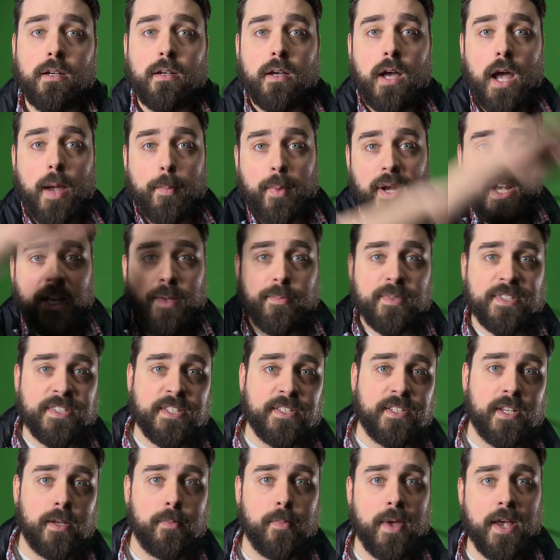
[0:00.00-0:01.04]
Hi, my name is
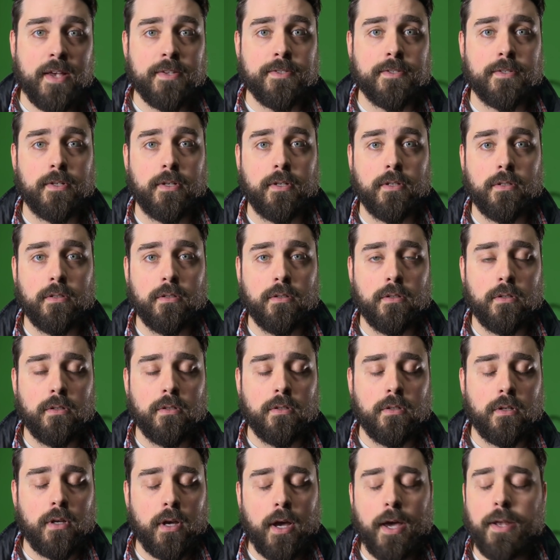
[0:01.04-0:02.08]
EJ Massa.
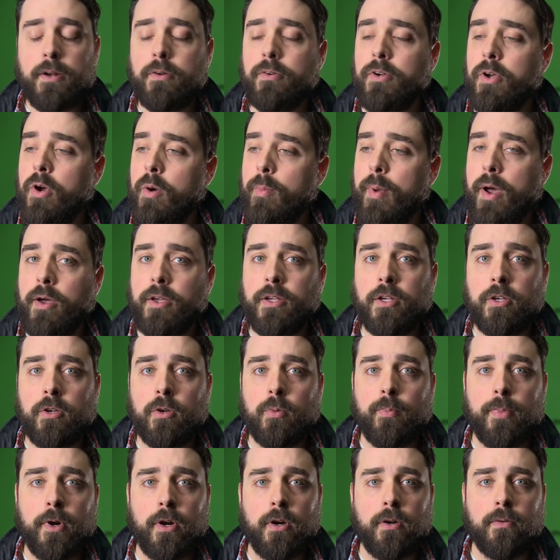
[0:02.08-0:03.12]
I don't know about you,
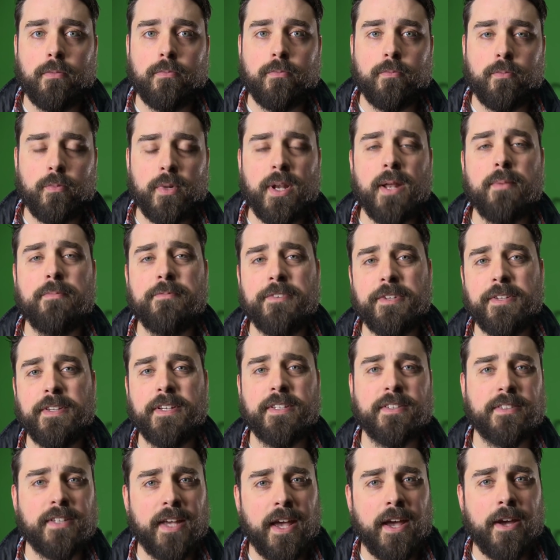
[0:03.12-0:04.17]
but when I'm
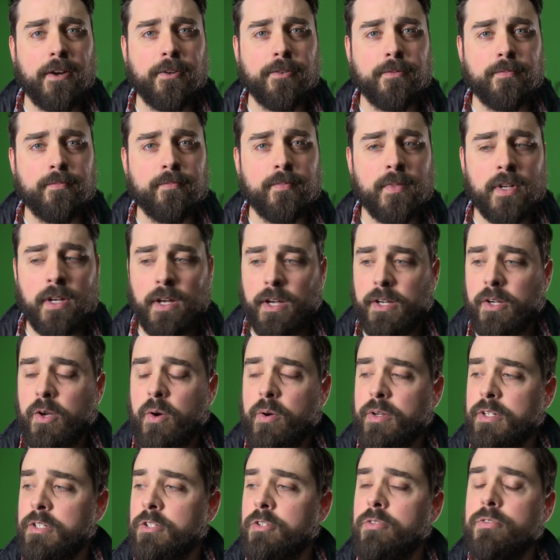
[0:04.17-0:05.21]
feeling down, I go
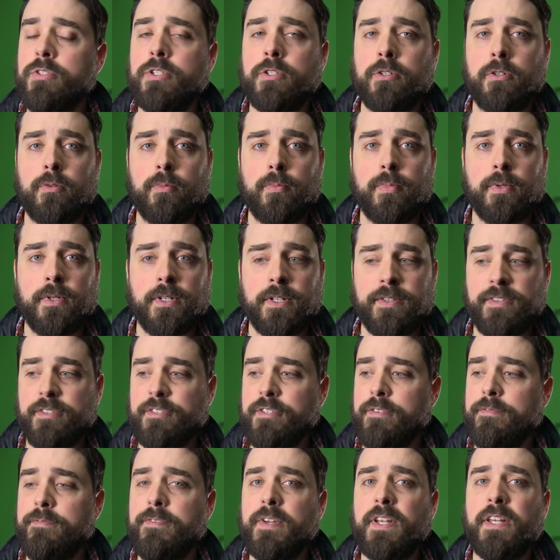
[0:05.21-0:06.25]
on YouTube, and there's
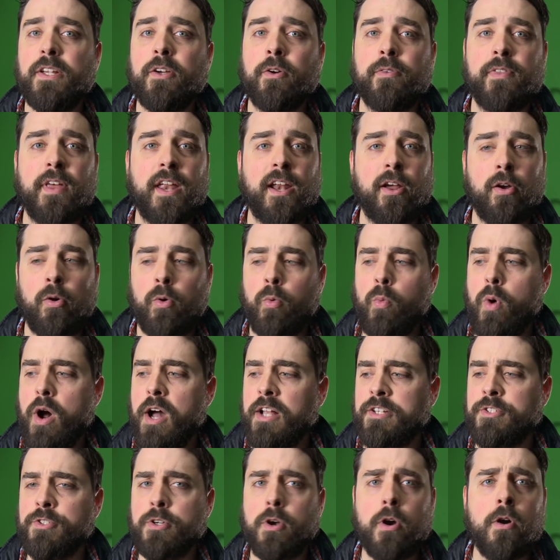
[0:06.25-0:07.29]
a video that I will
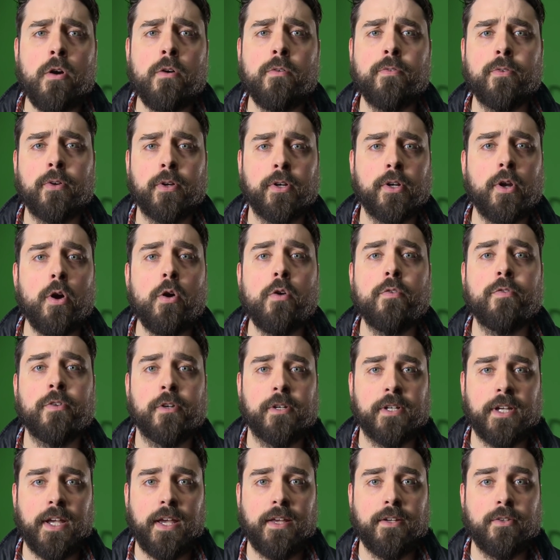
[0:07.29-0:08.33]
watch over and over
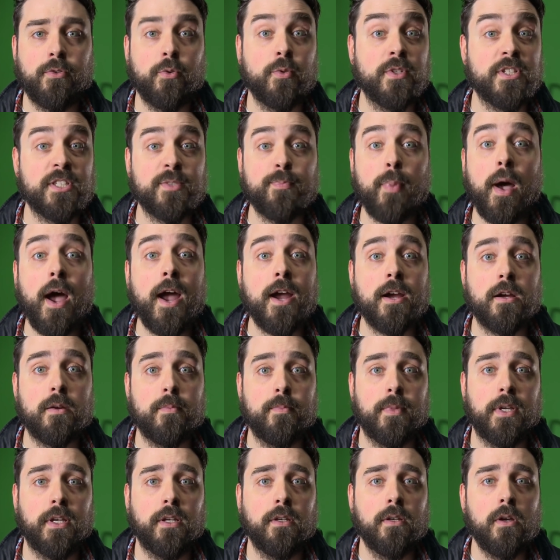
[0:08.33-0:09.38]
again to inspire
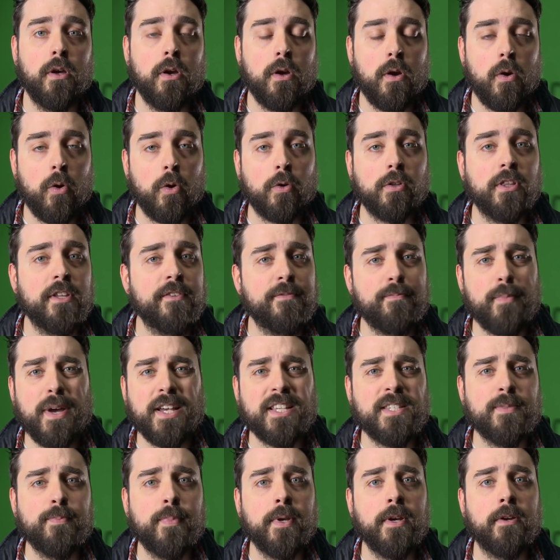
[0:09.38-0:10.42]
me or lift my
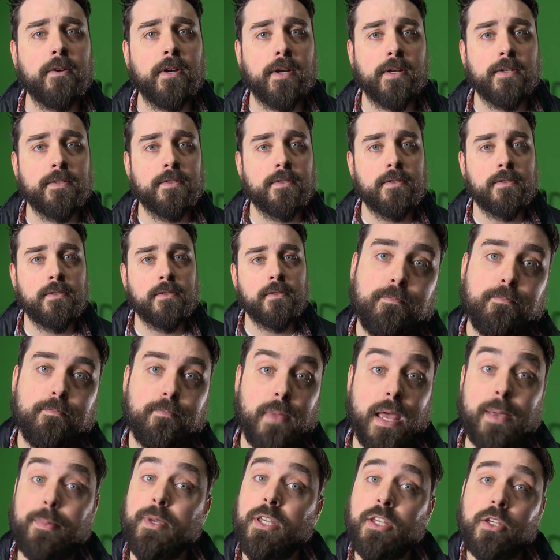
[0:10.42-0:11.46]
spirits.
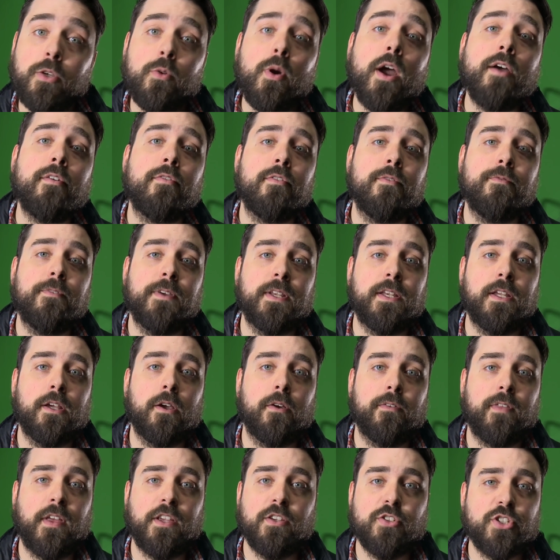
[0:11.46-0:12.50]
Maybe you have a video
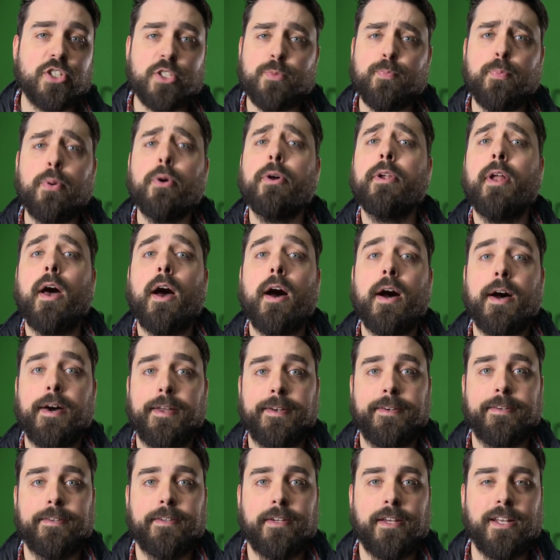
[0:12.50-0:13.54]
that you just put
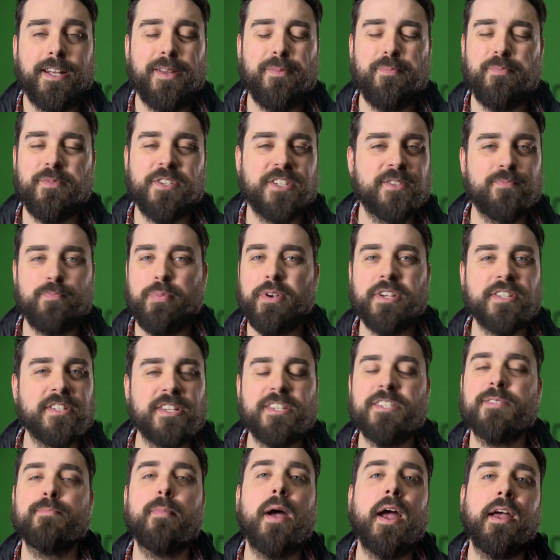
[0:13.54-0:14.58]
on, and it just brings a
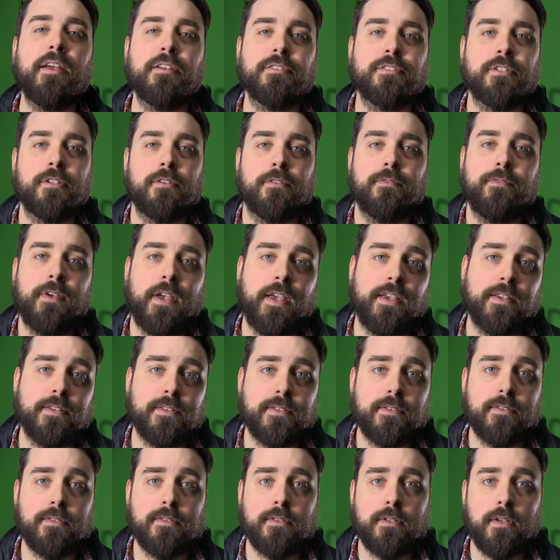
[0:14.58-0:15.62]
smile to your
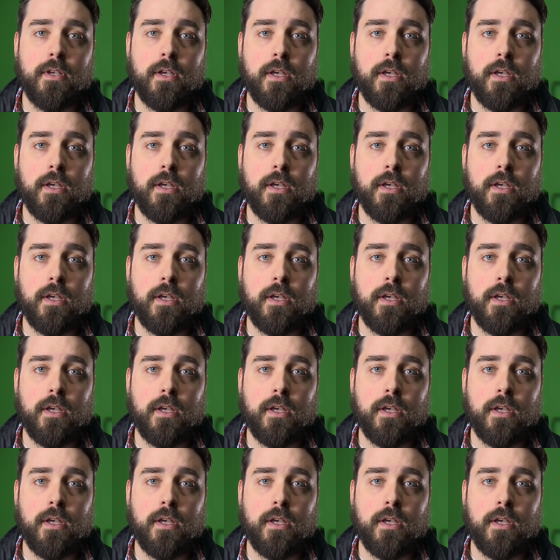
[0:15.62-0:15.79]
face.